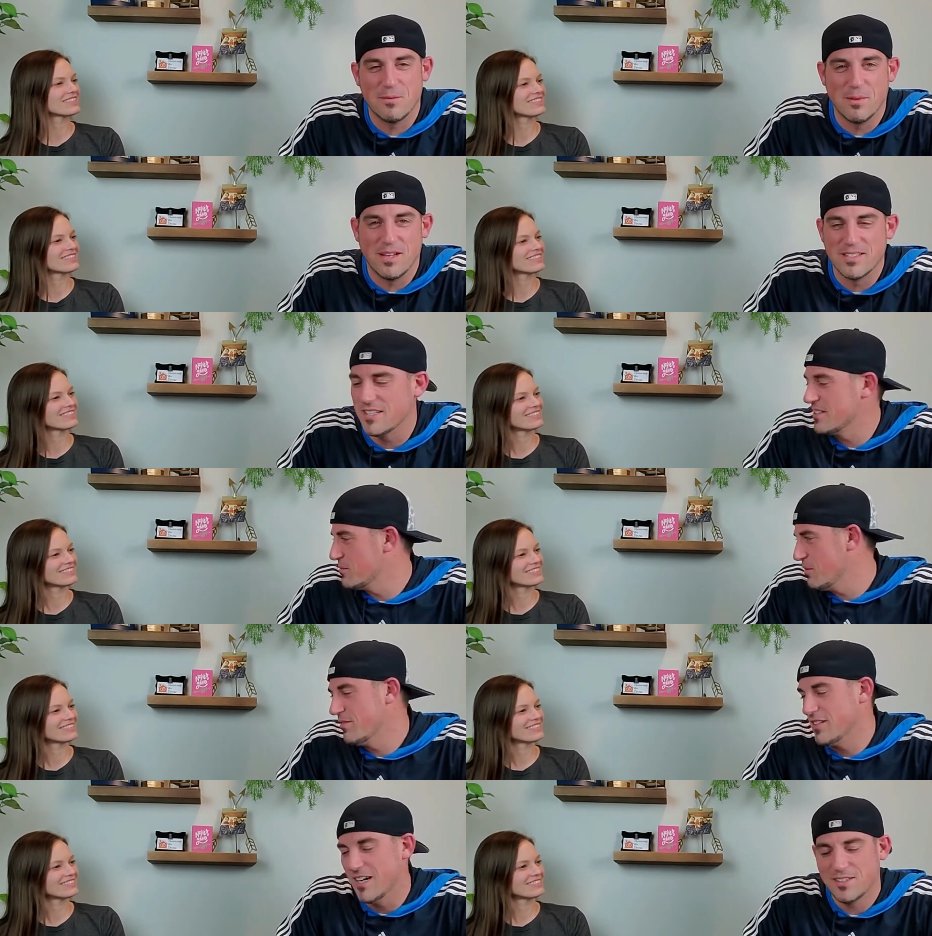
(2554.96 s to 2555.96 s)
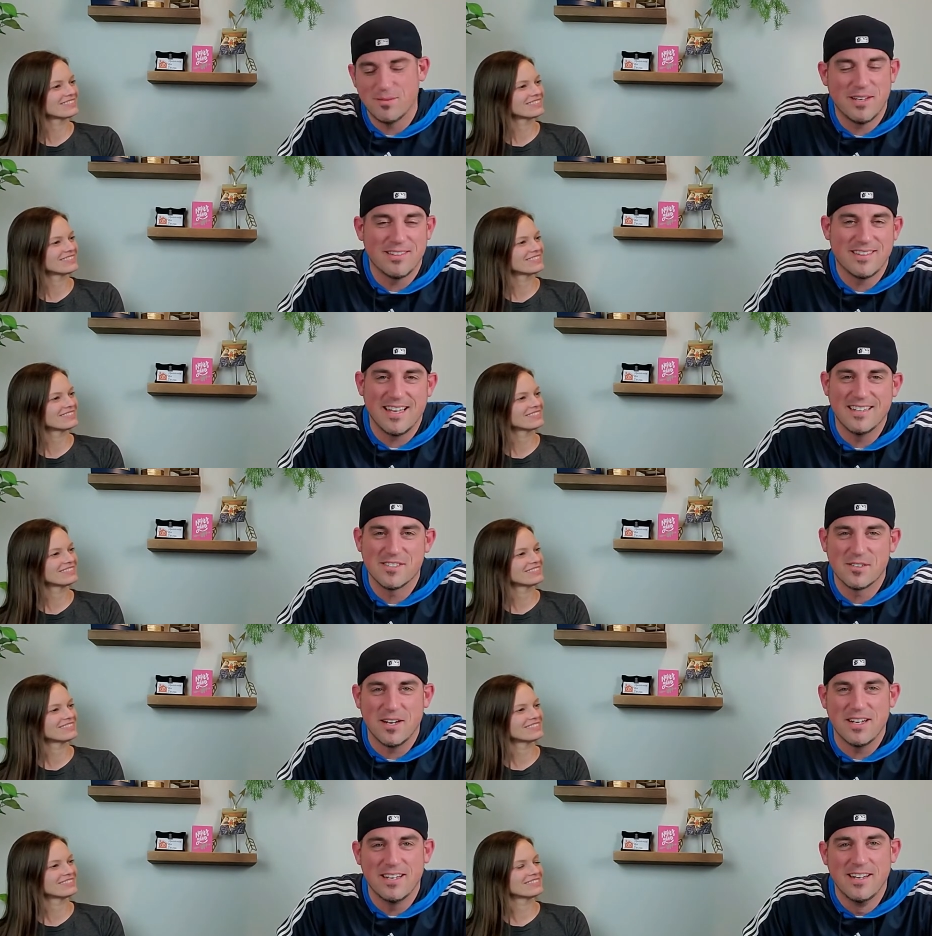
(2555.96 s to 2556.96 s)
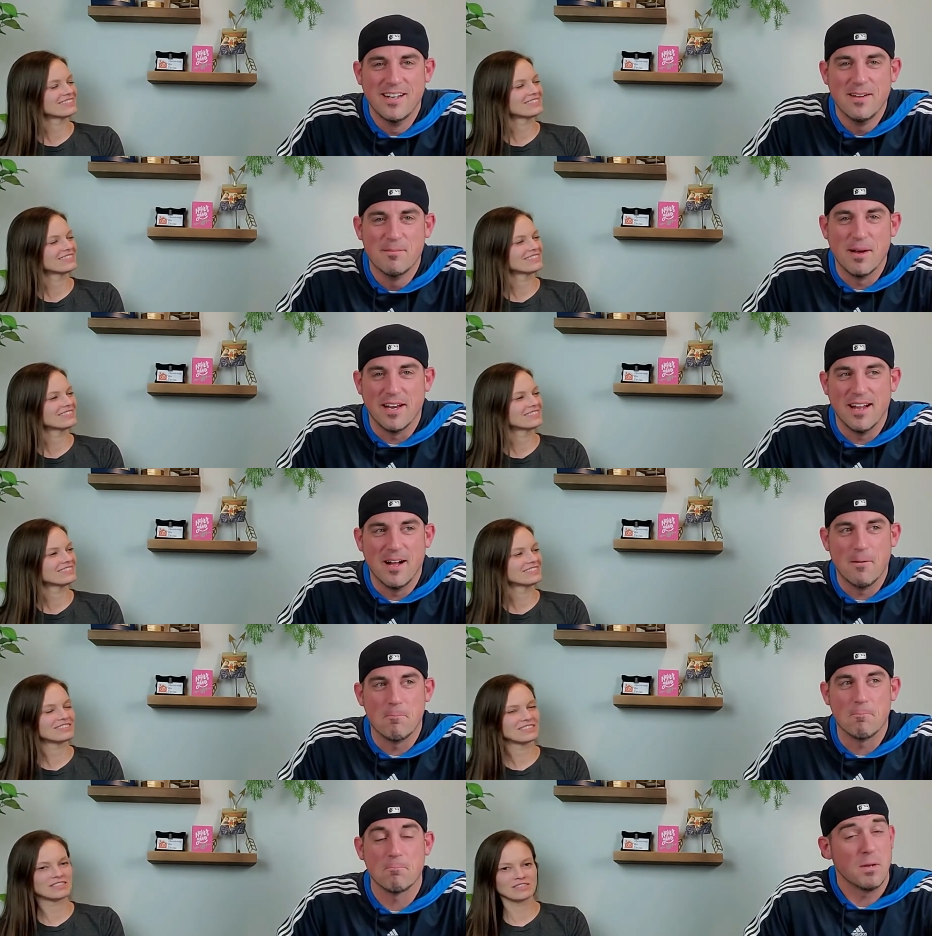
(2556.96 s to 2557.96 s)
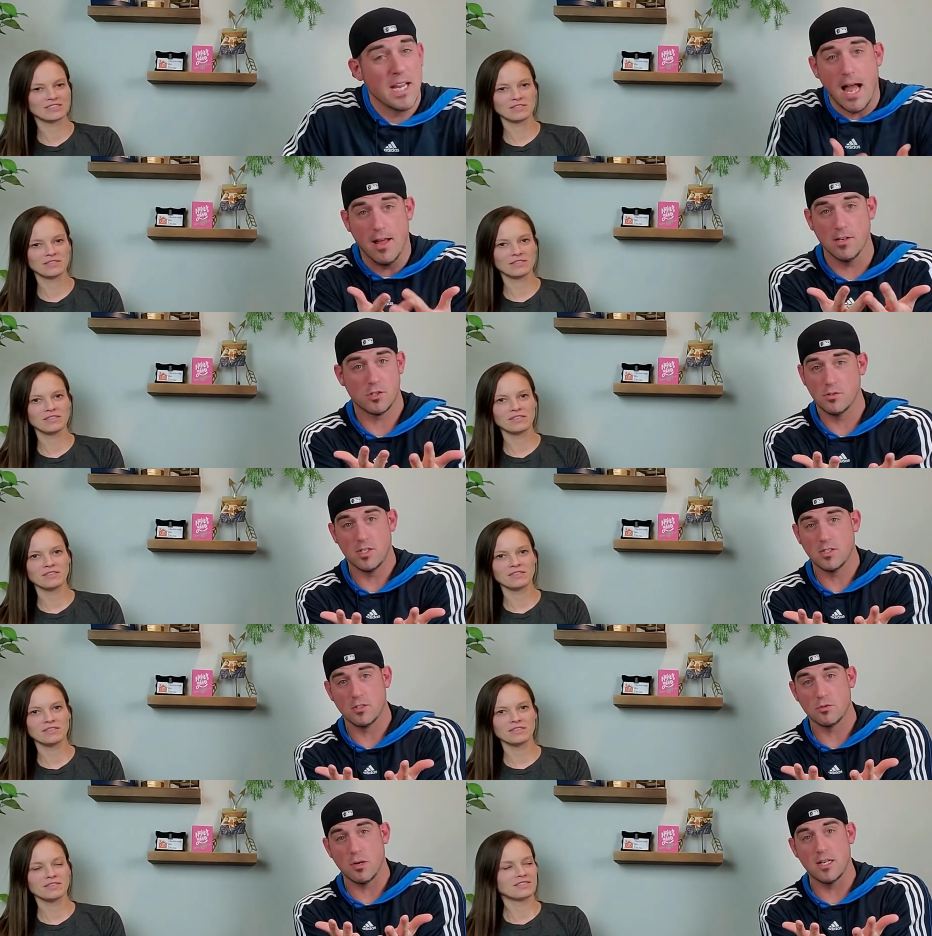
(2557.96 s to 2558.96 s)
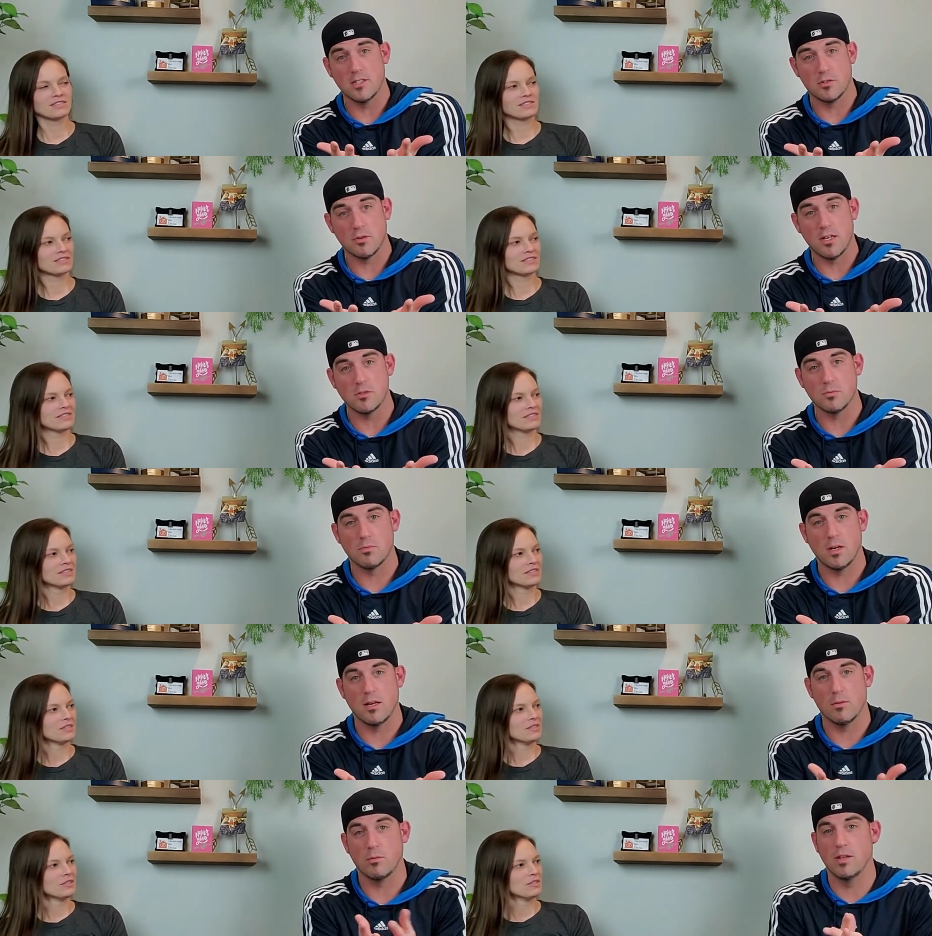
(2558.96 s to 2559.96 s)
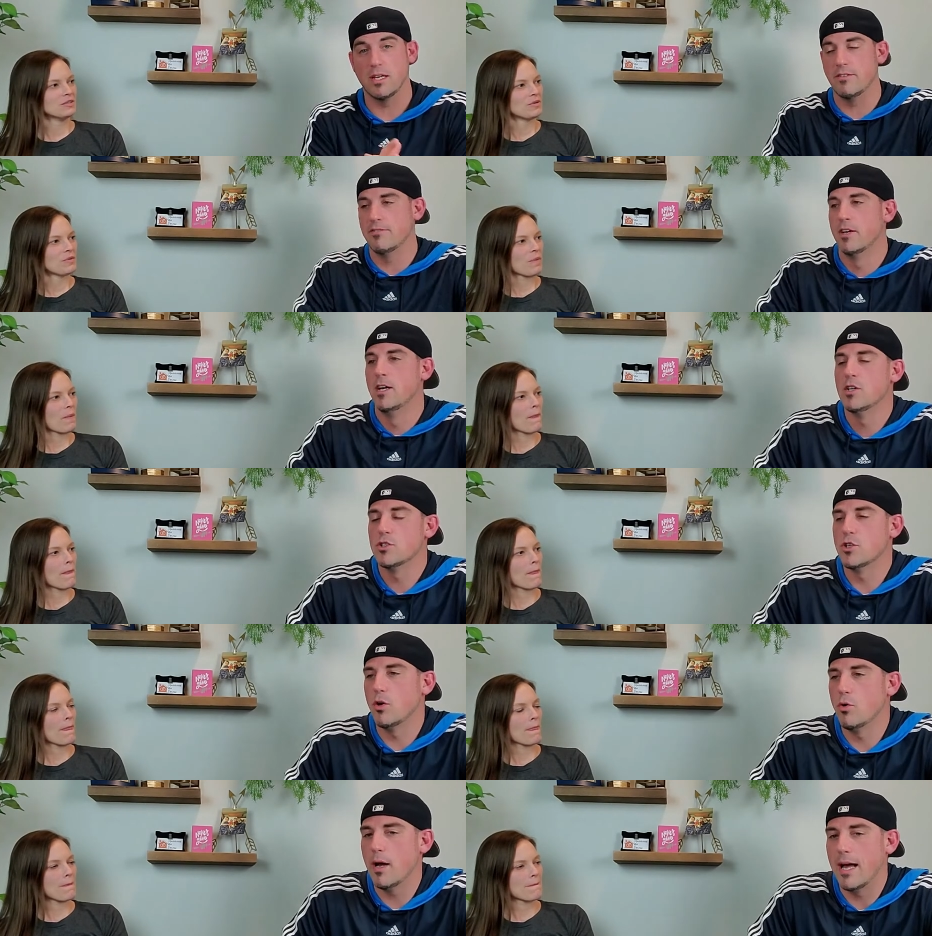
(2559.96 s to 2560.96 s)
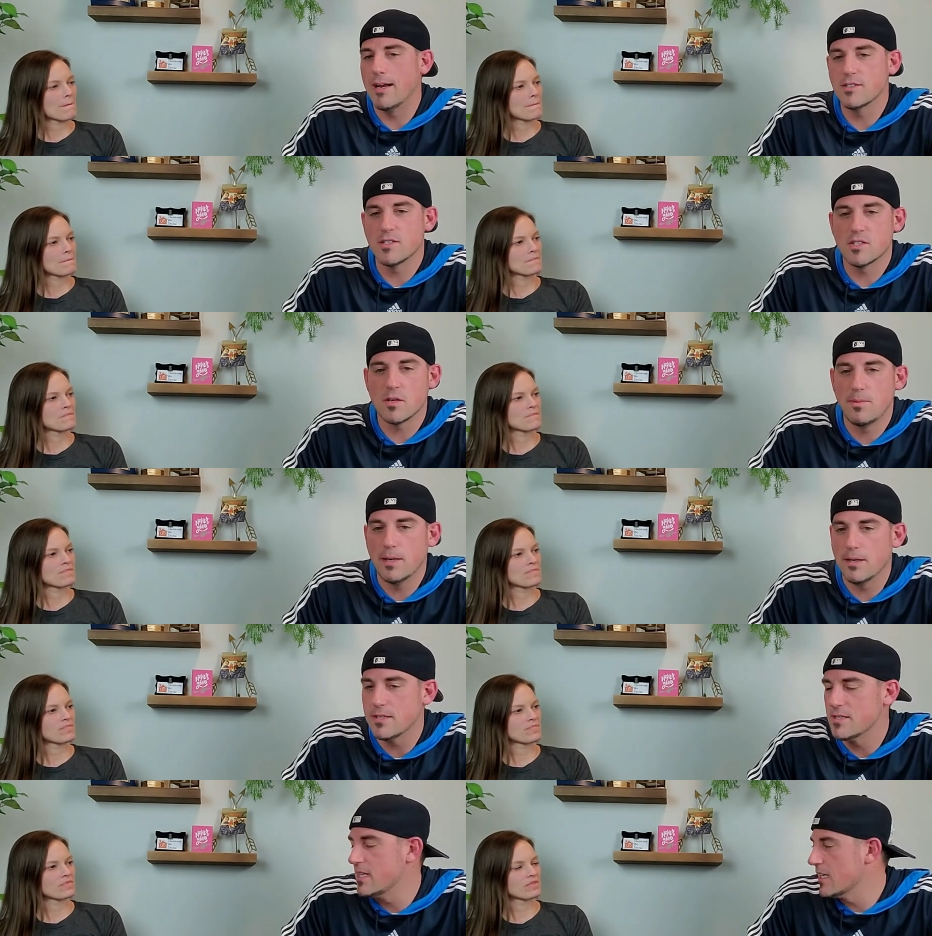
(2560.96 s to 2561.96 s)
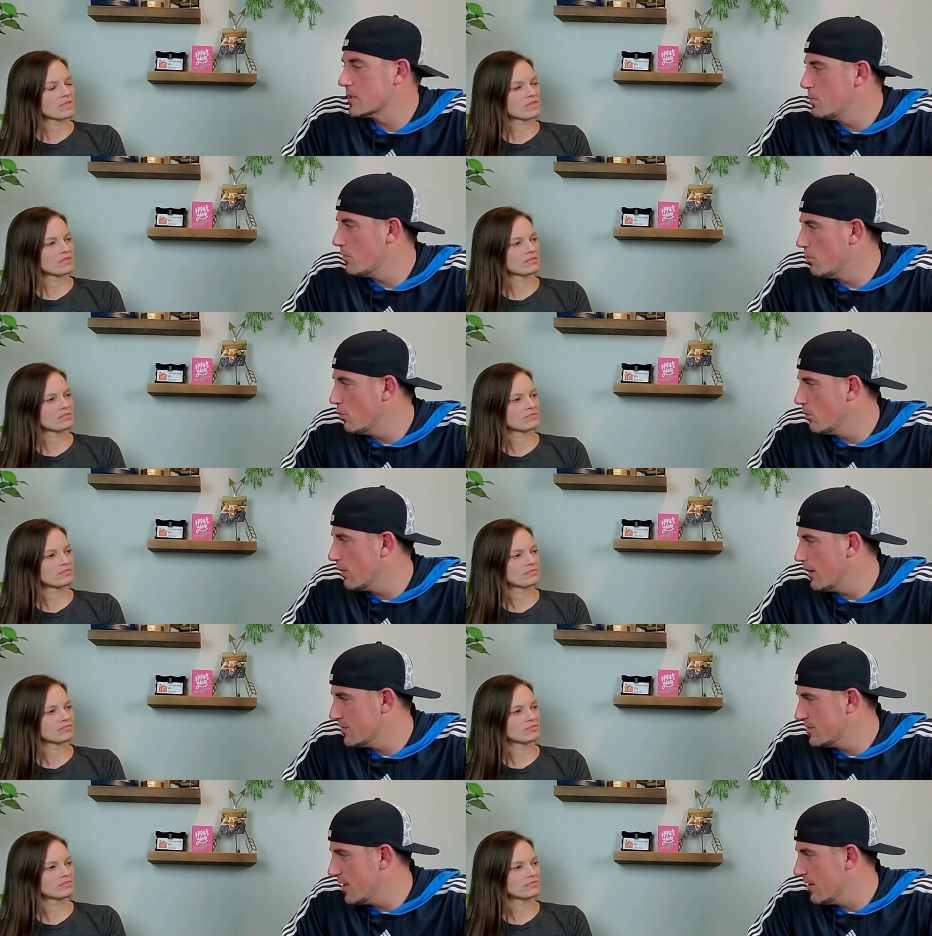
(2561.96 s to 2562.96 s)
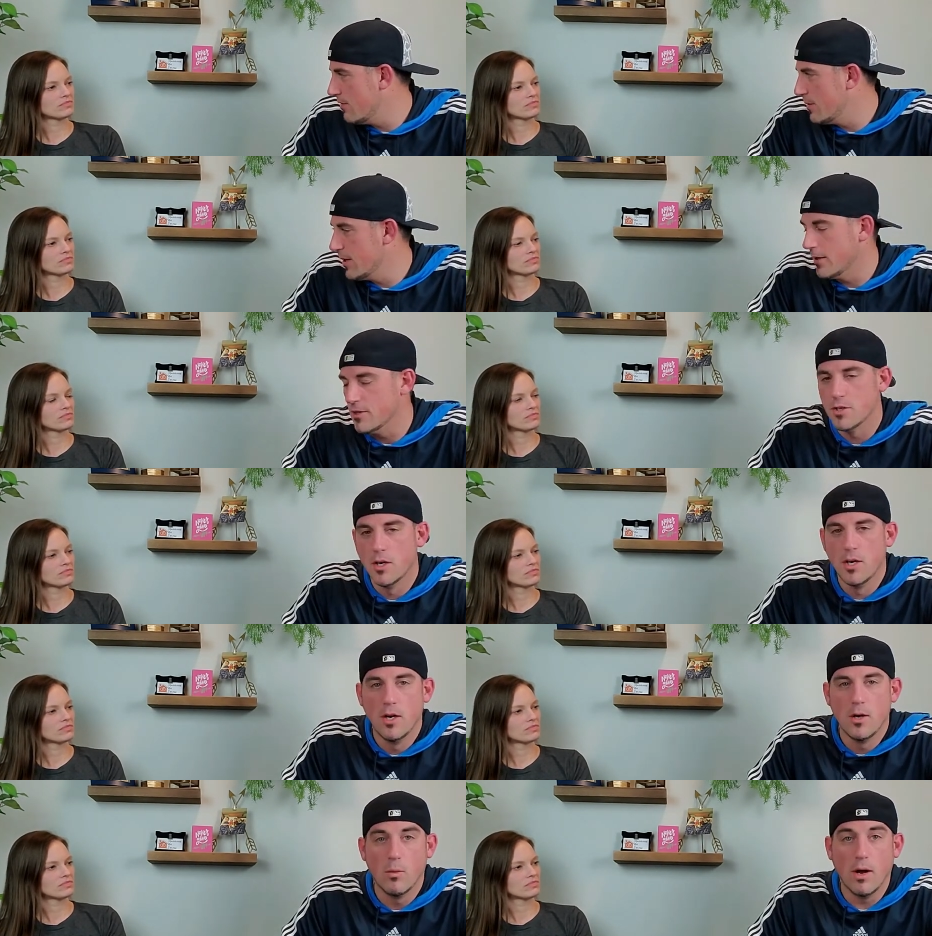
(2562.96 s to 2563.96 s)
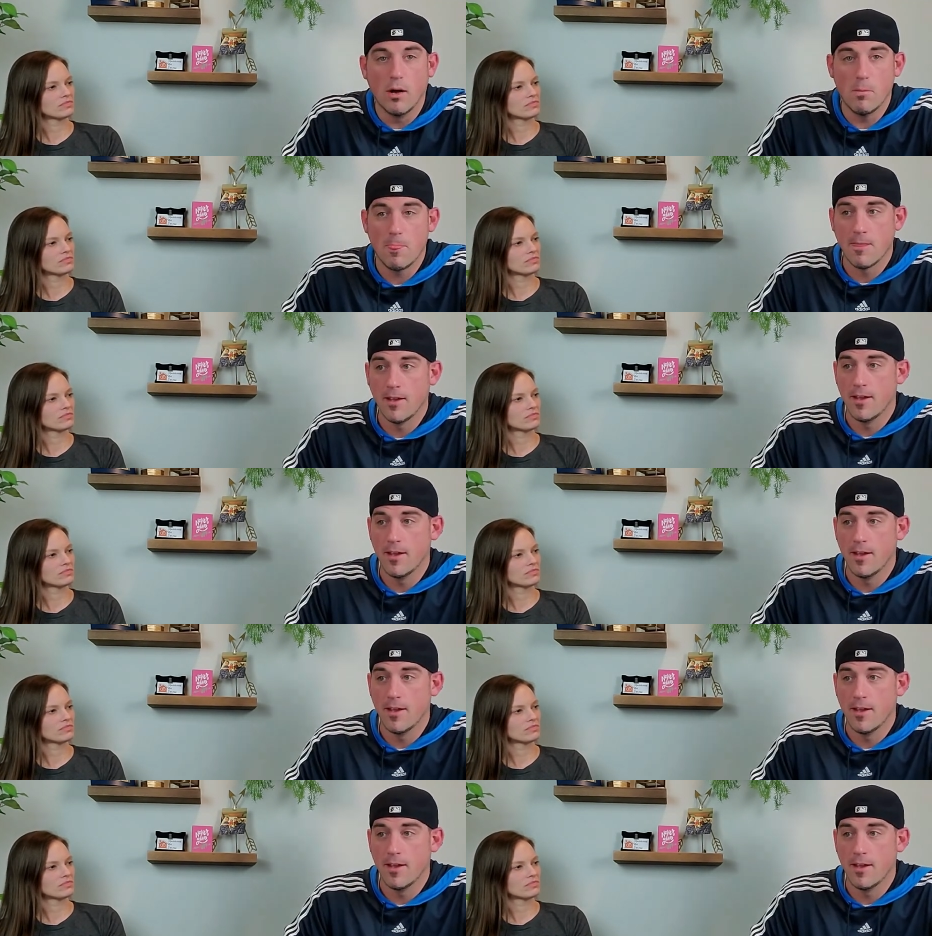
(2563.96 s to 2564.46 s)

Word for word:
Speaker 1: blessings, and we've talked about that. It's great. But um, but yeah, it's, it's a stress. It's stress uh, relief. So how does this compare to sex before or outside of marriage? Well,